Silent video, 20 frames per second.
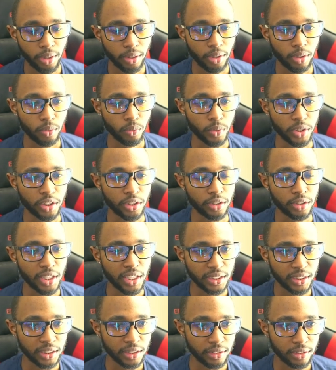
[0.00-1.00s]
which it
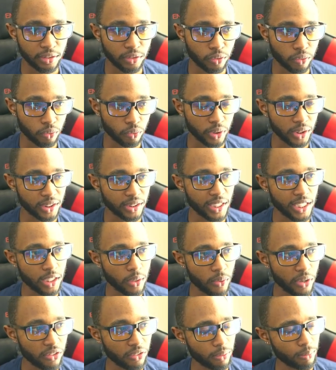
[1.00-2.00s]
doesn't really take
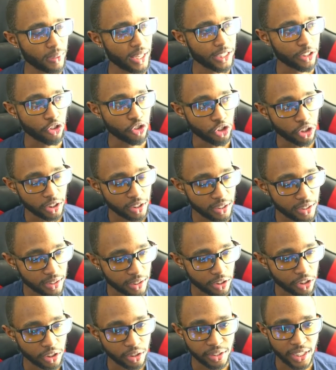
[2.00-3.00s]
away from Light's genius. It
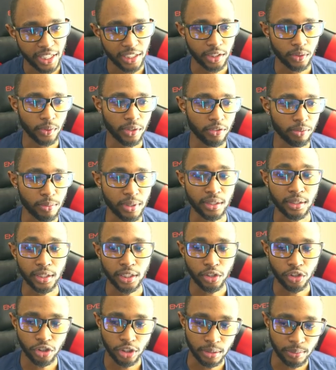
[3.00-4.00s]
just takes away from his
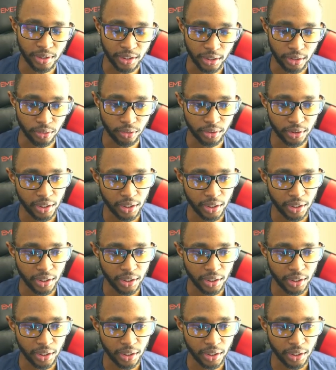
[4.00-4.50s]
leadership skills.